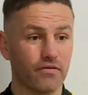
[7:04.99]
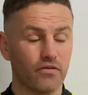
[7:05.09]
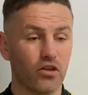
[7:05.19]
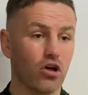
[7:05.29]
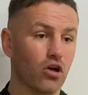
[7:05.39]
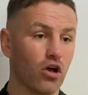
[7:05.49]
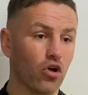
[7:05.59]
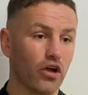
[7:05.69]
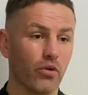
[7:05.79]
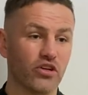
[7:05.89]
There are, I've
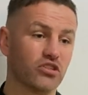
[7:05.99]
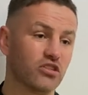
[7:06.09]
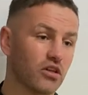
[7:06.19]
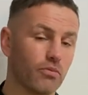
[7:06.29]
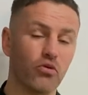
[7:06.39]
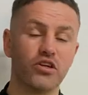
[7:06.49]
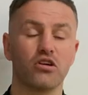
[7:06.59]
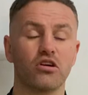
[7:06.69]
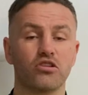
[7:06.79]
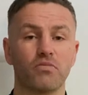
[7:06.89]
got questions that the boys
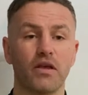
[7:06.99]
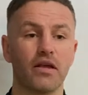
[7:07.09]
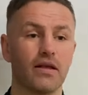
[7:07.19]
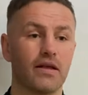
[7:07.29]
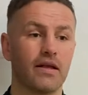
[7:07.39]
ask me,